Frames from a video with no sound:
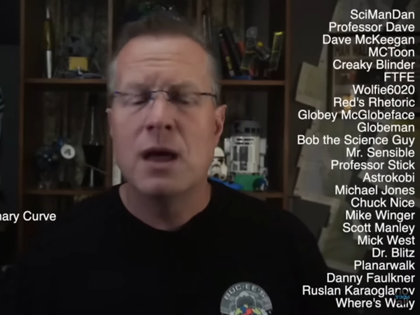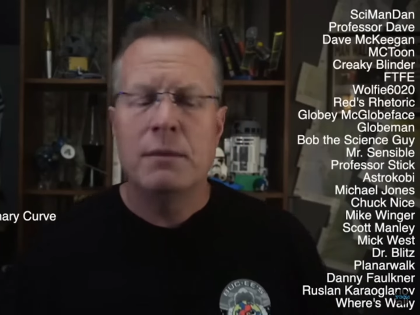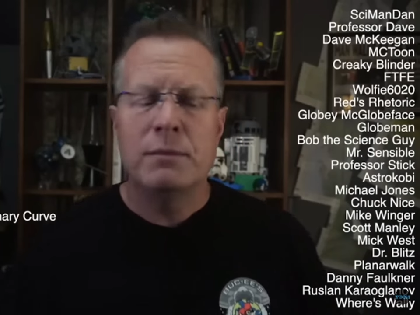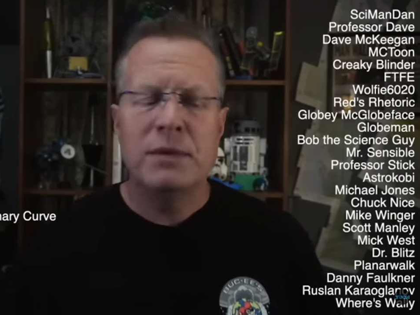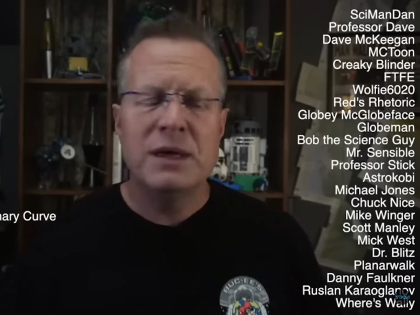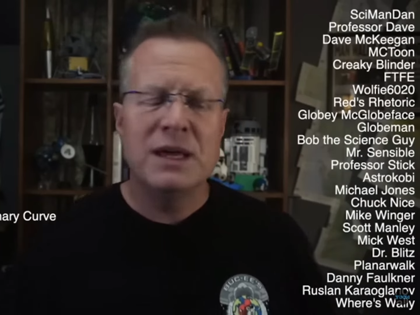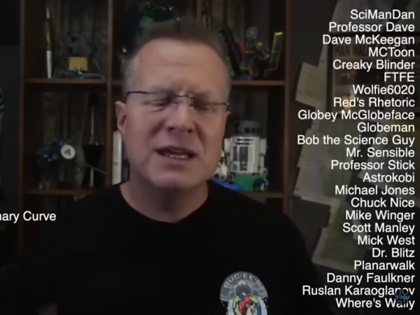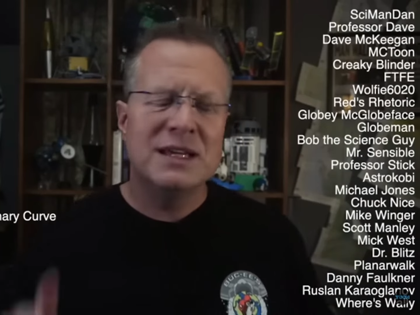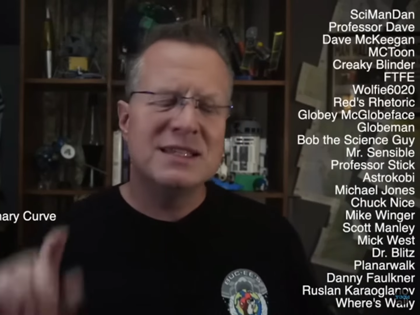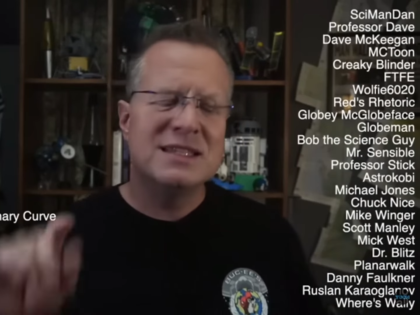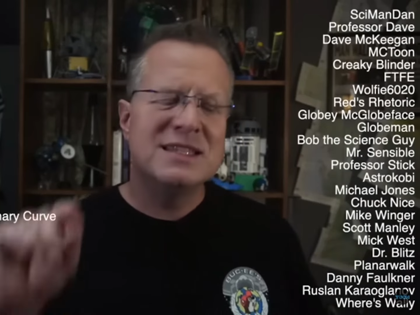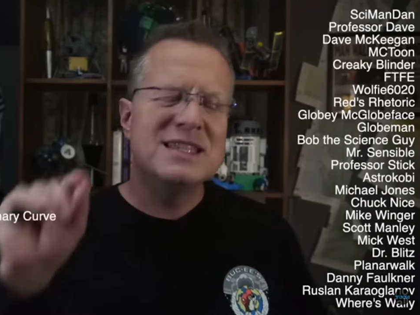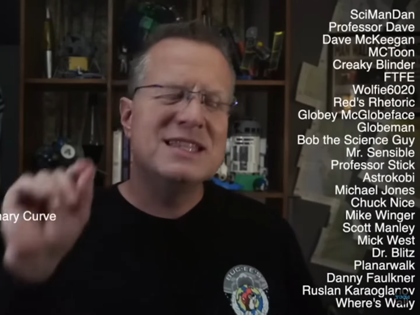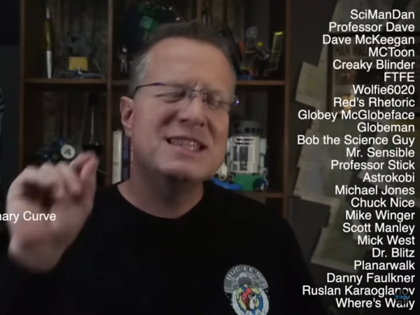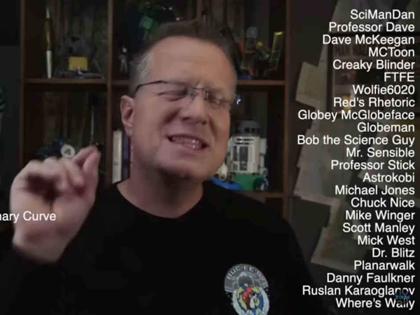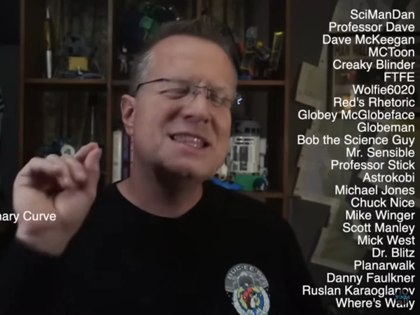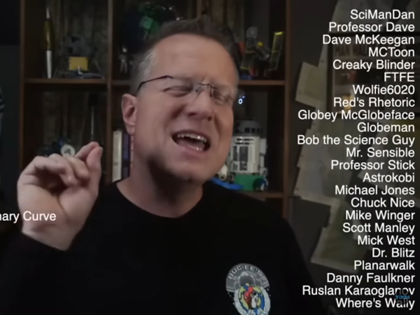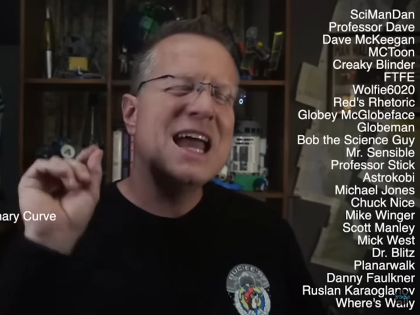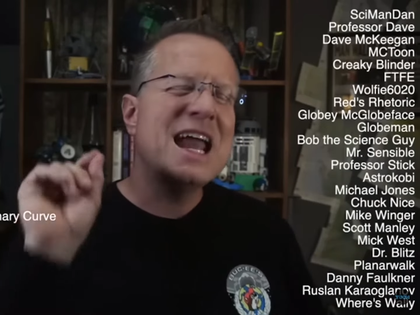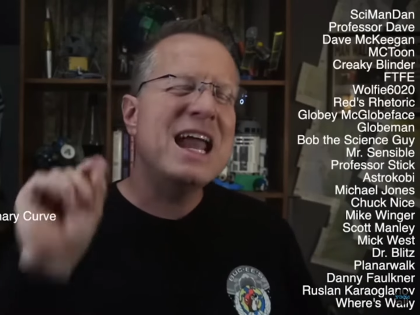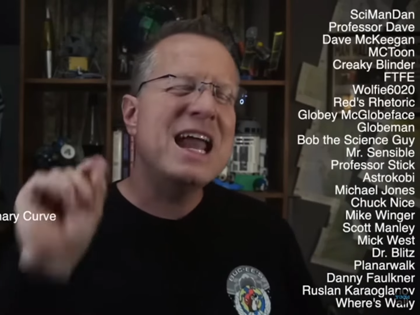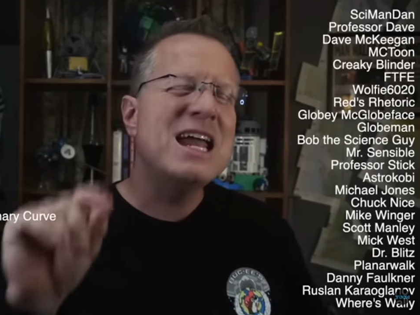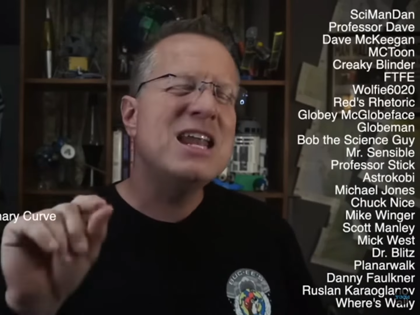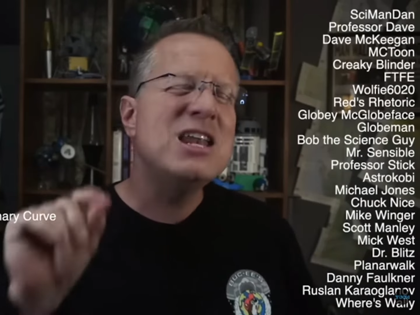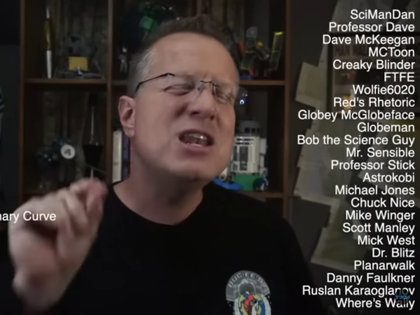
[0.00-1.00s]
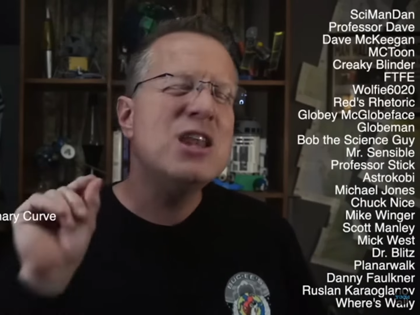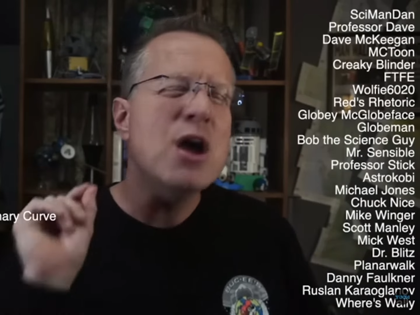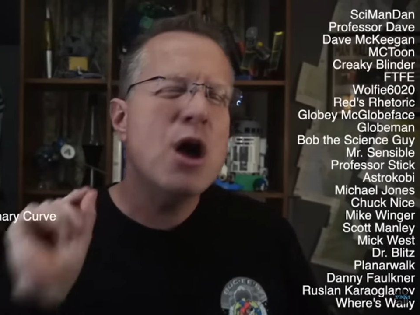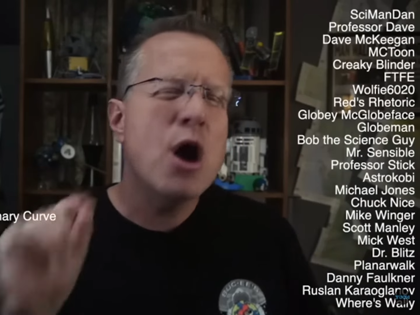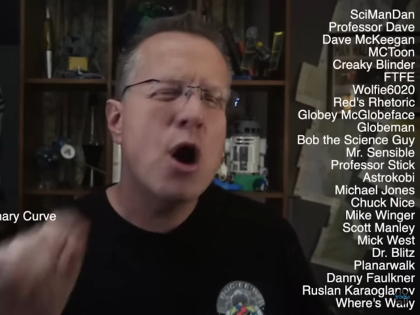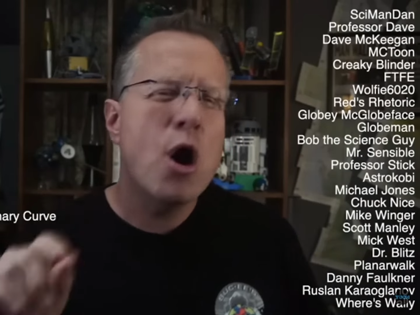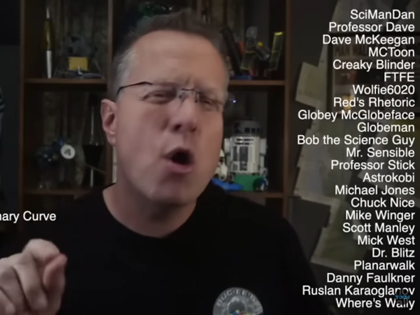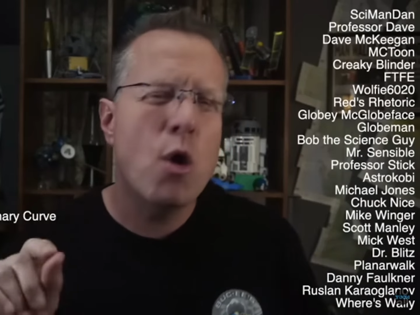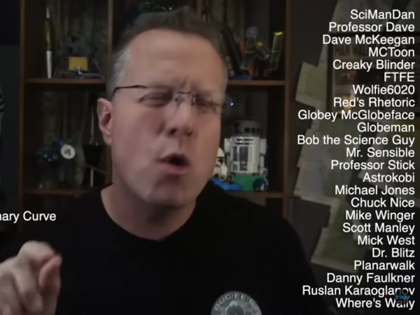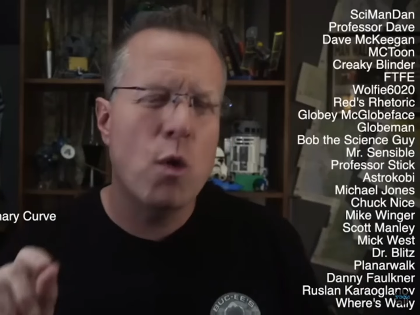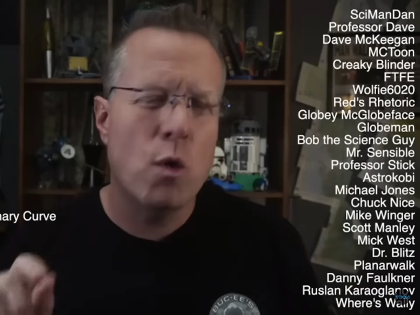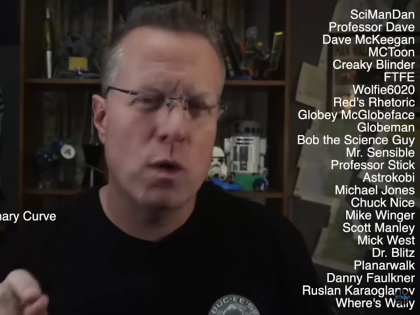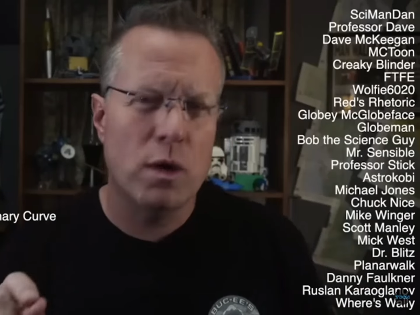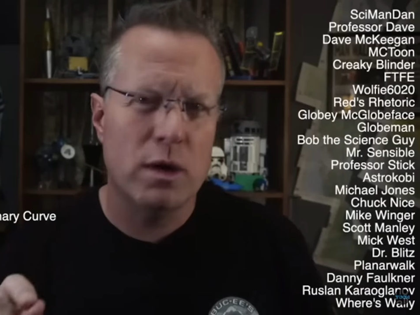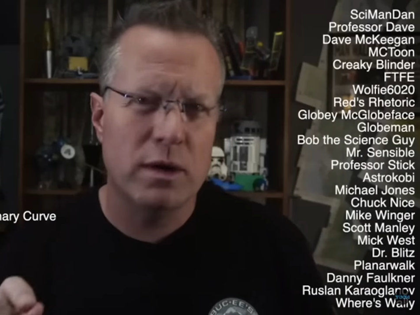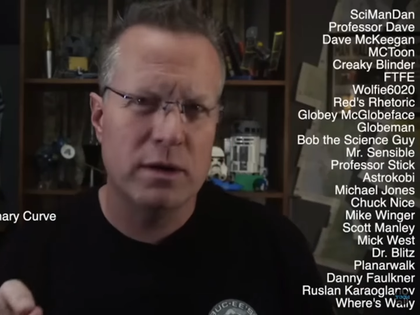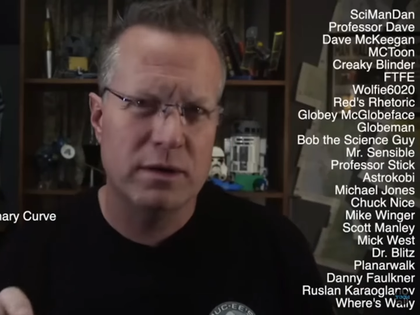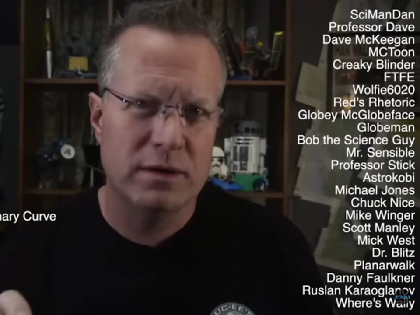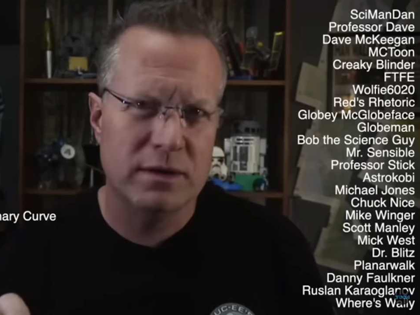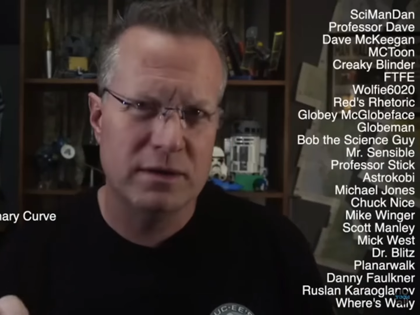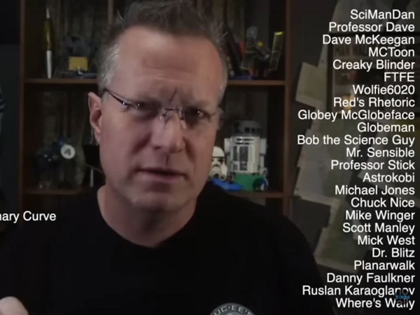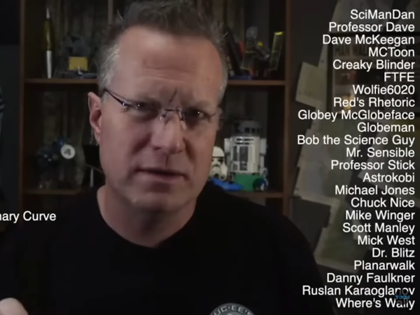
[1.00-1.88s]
because they know,